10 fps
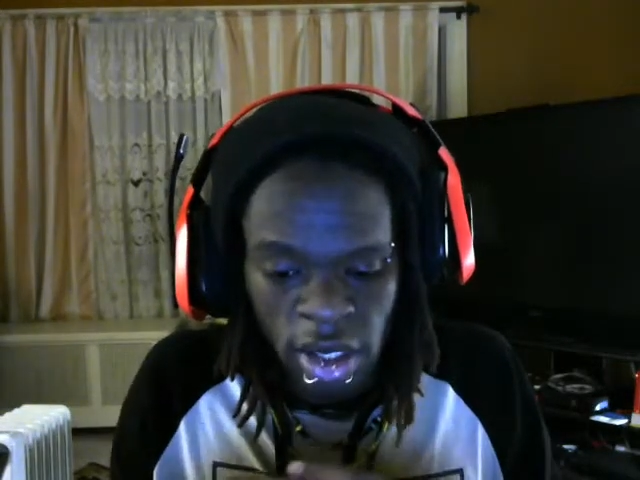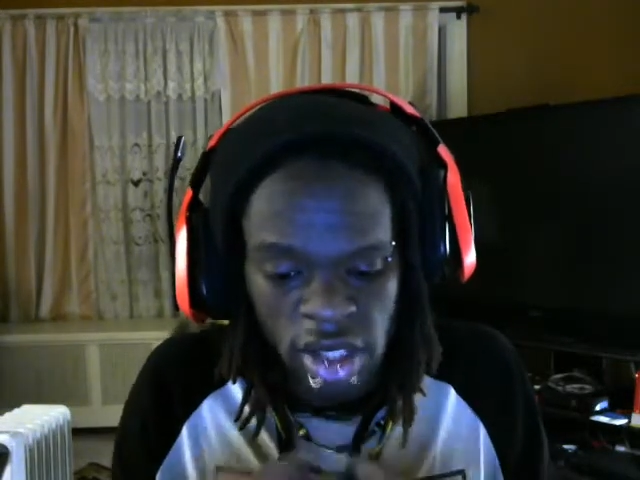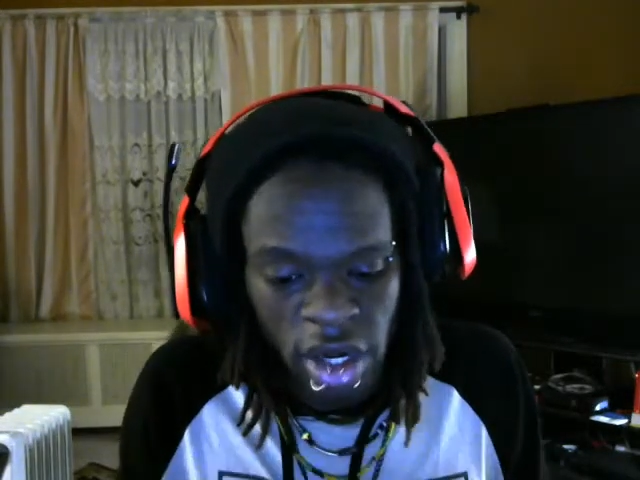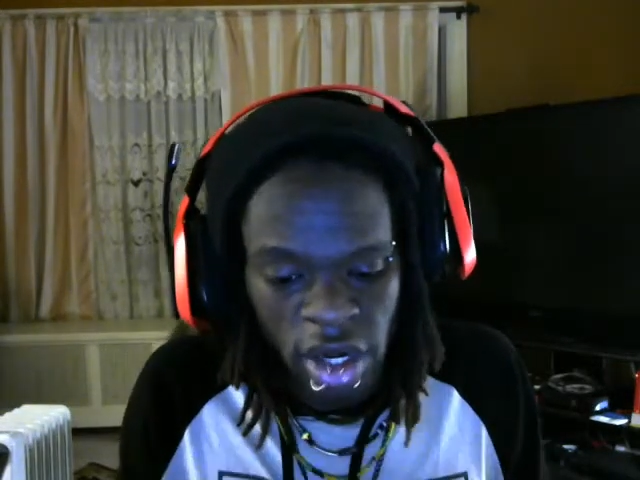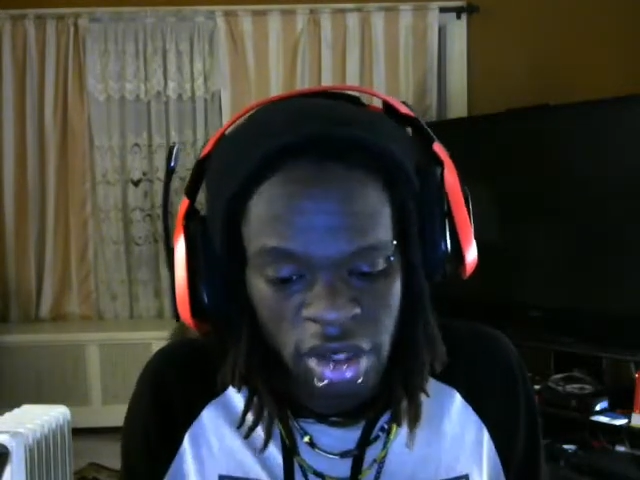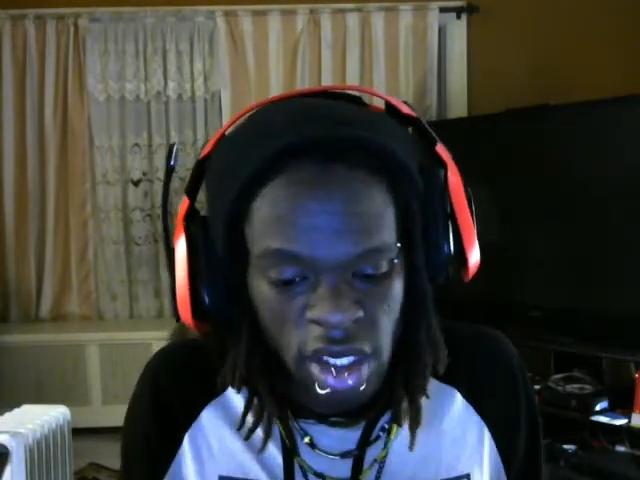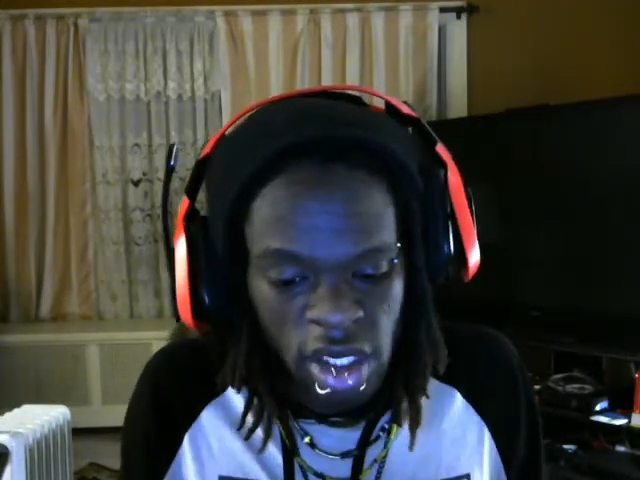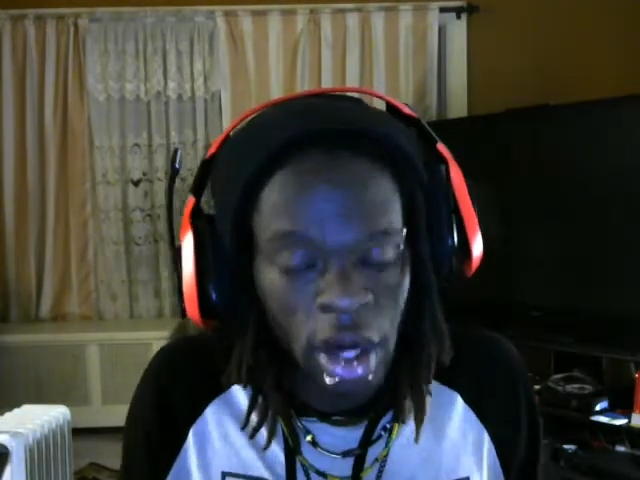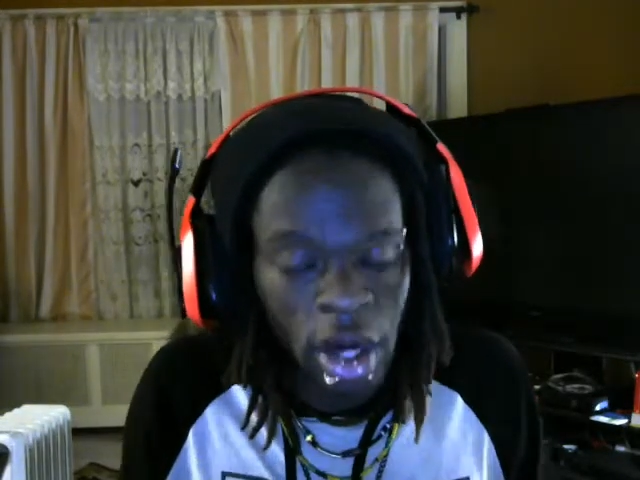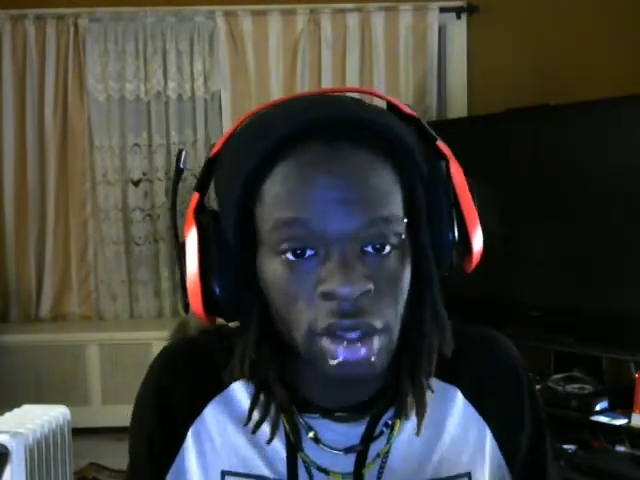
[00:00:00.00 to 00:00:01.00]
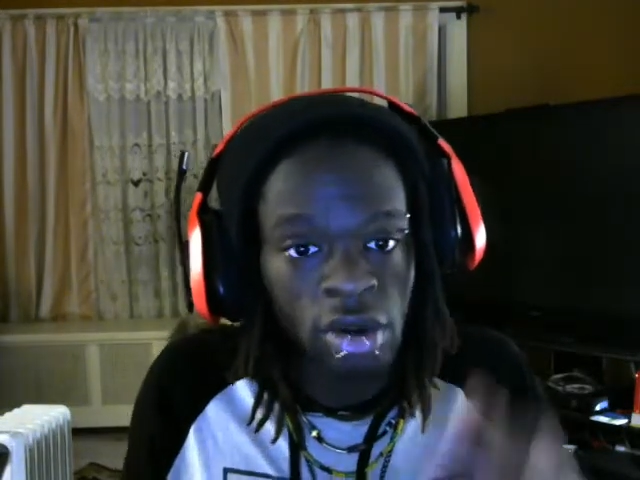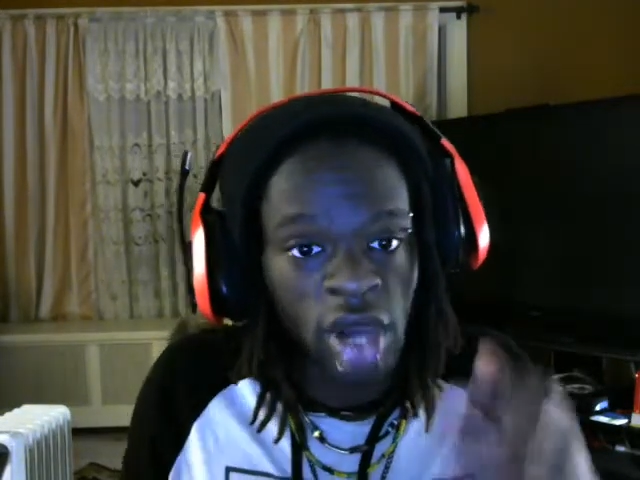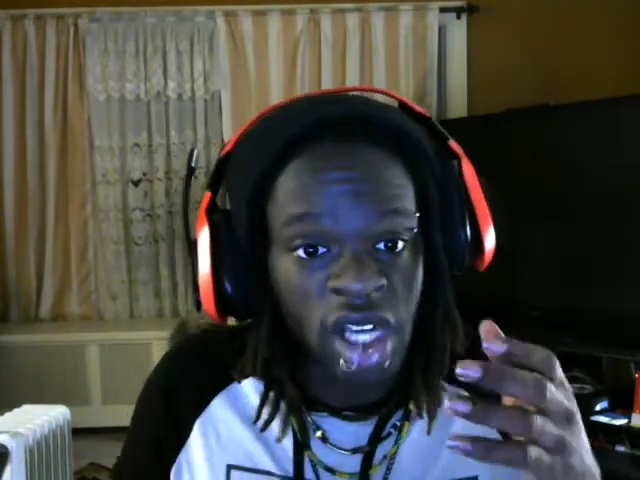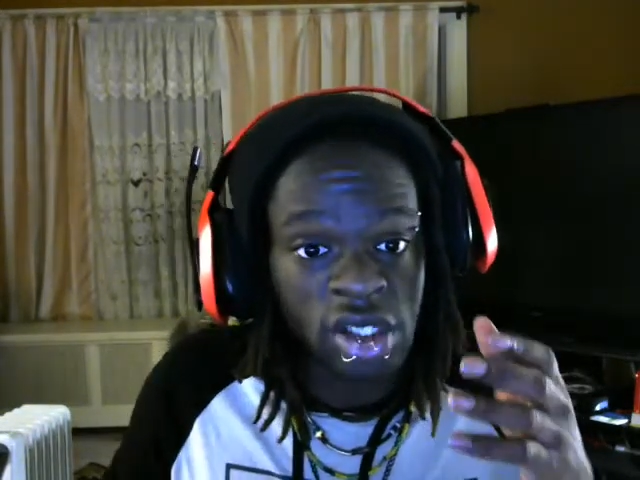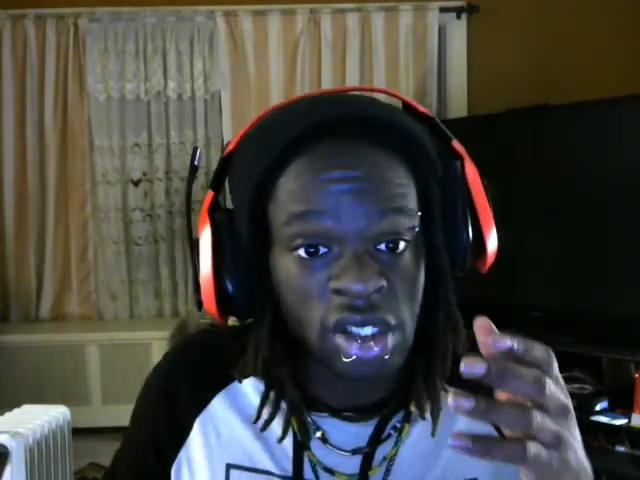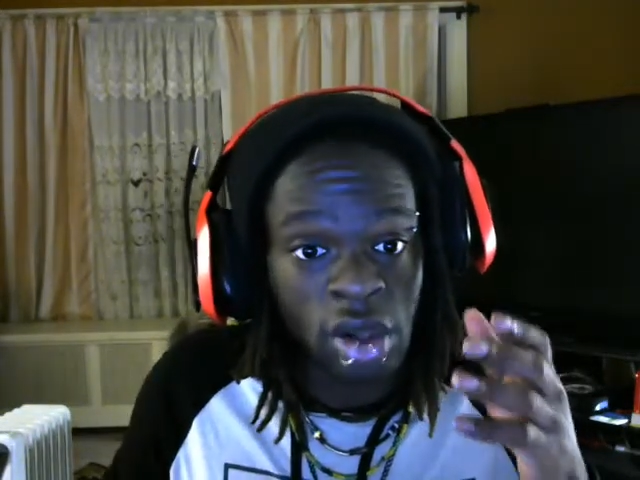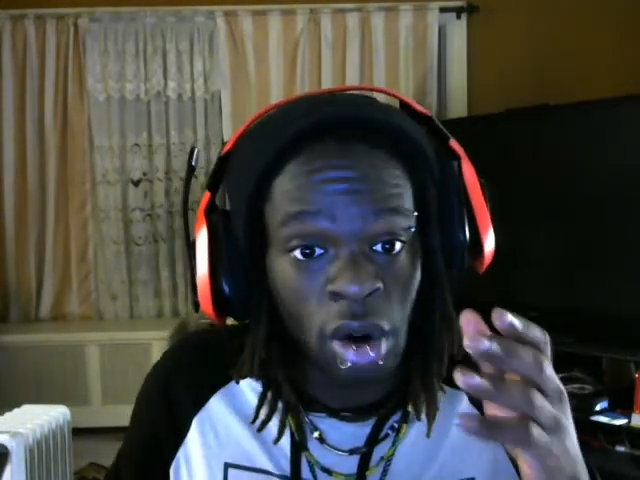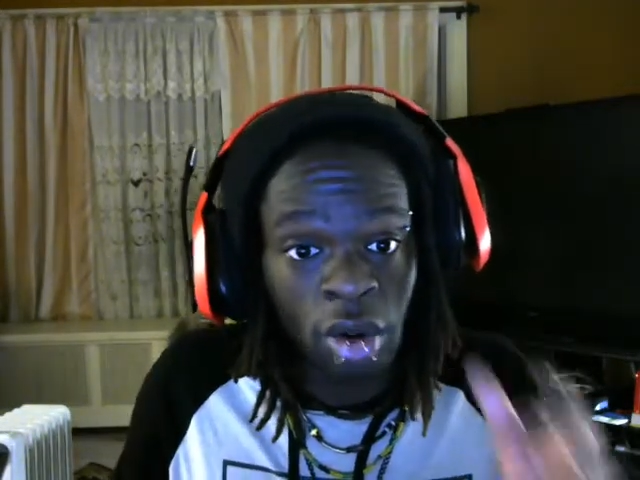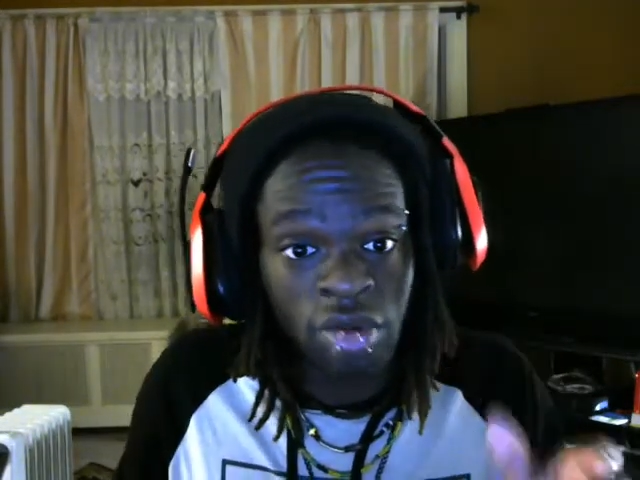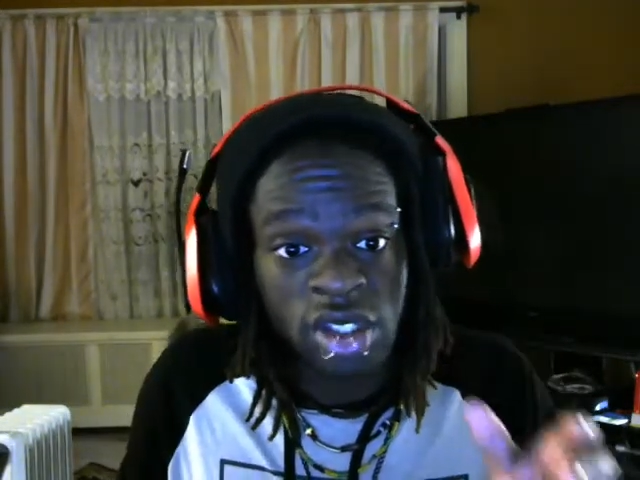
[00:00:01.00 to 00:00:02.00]
Janitor's key card, you got to
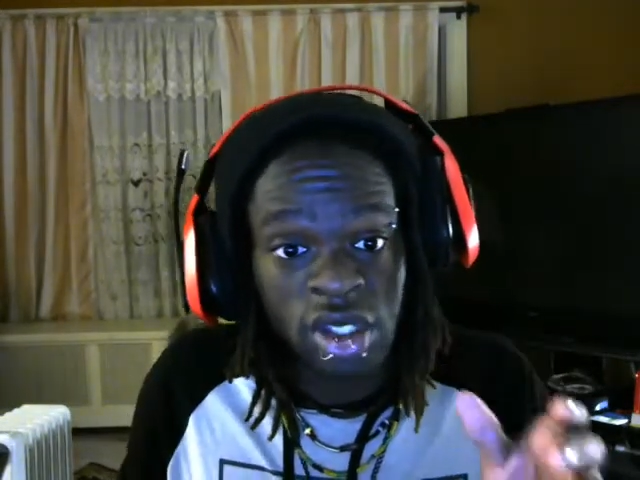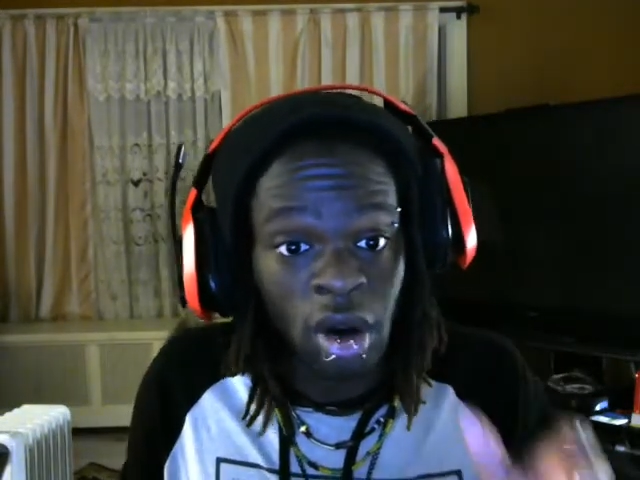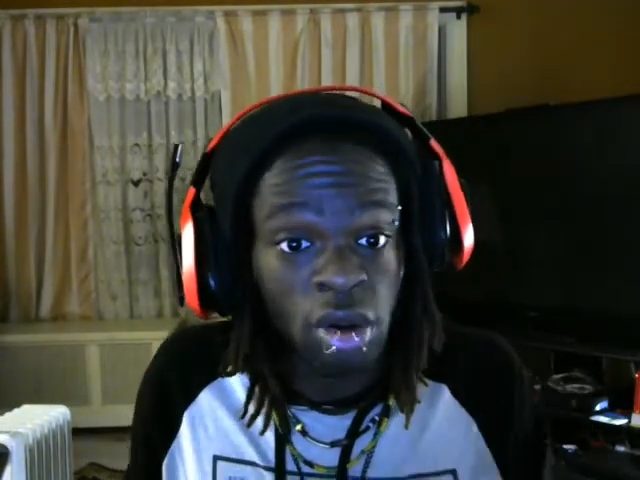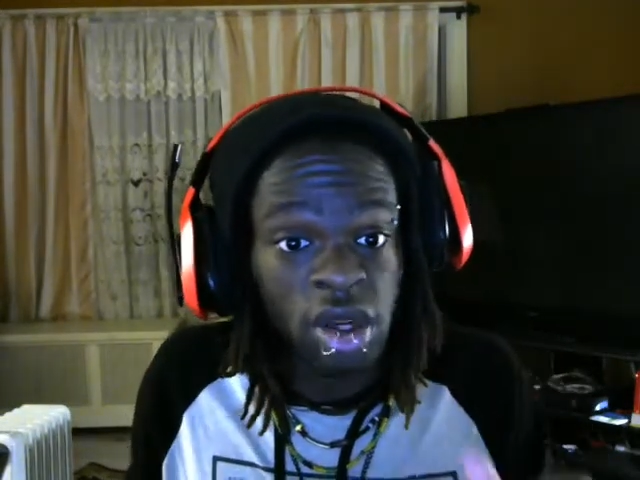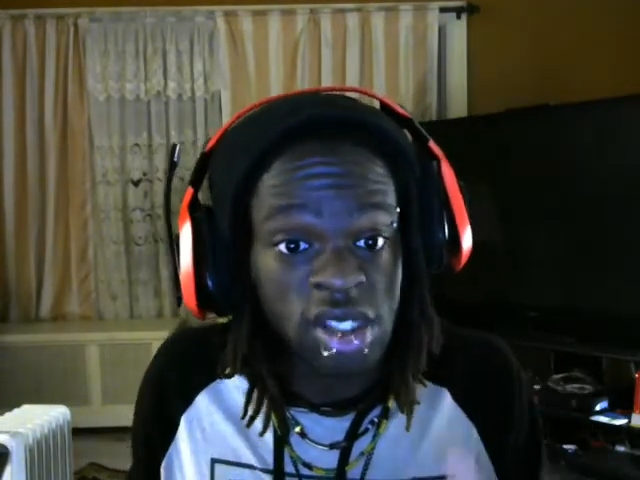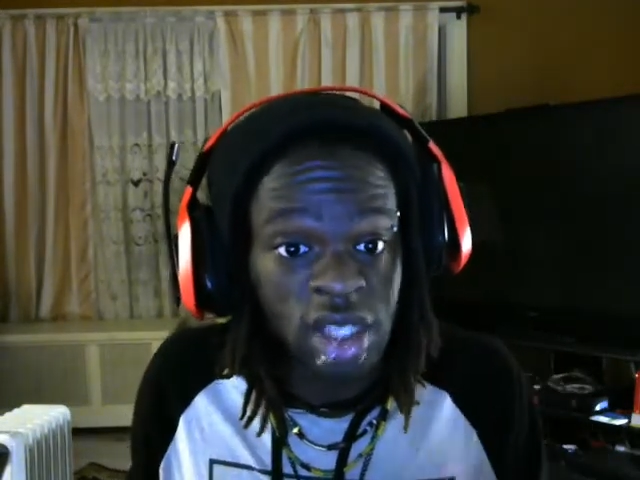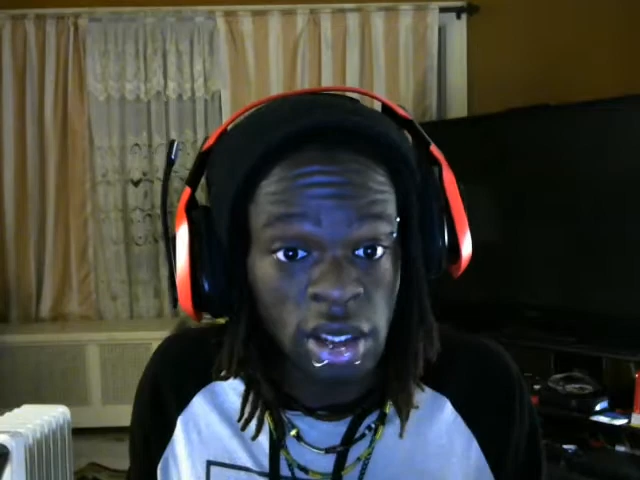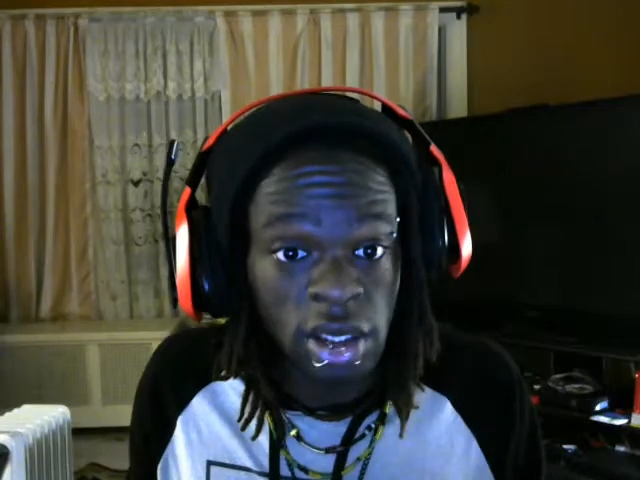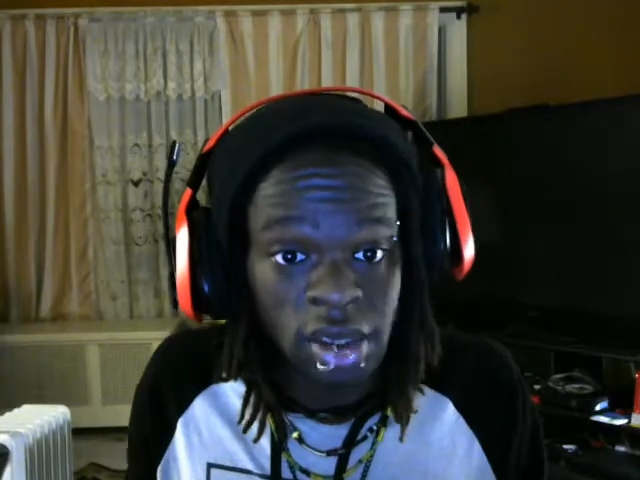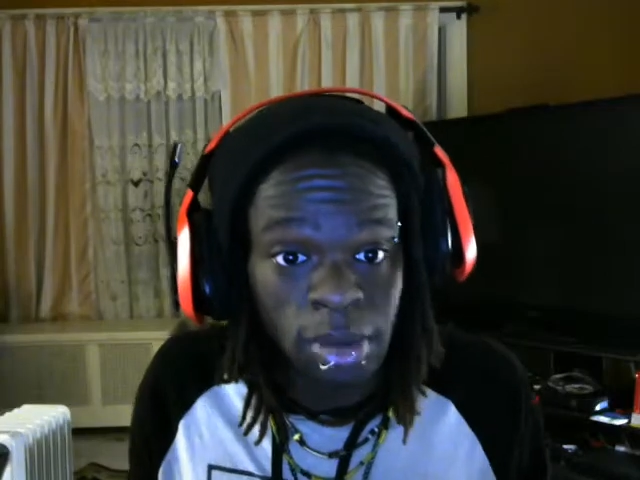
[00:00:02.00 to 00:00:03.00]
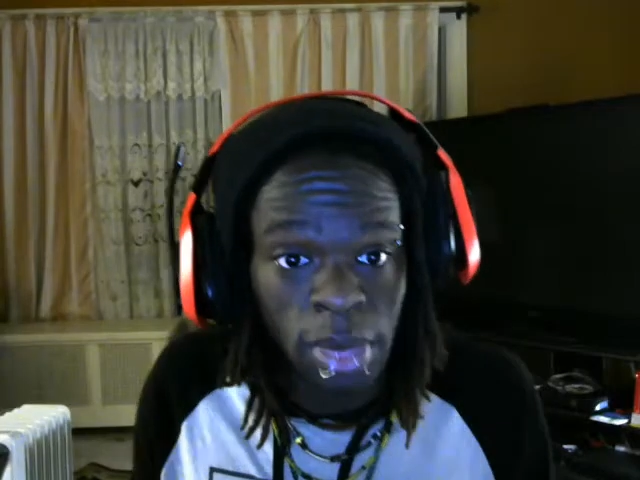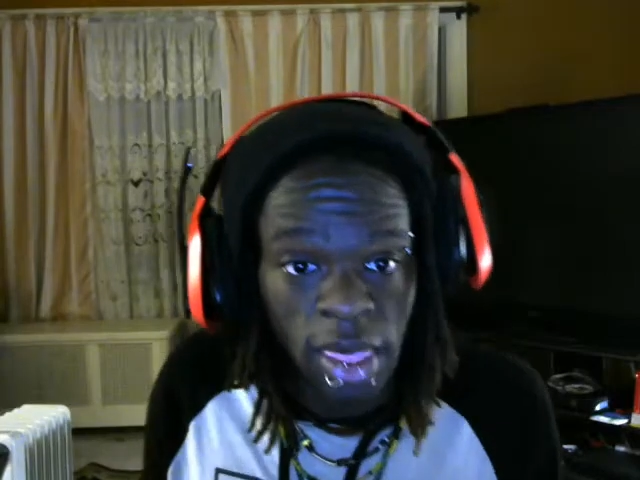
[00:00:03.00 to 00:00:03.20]
go over to the holding cells.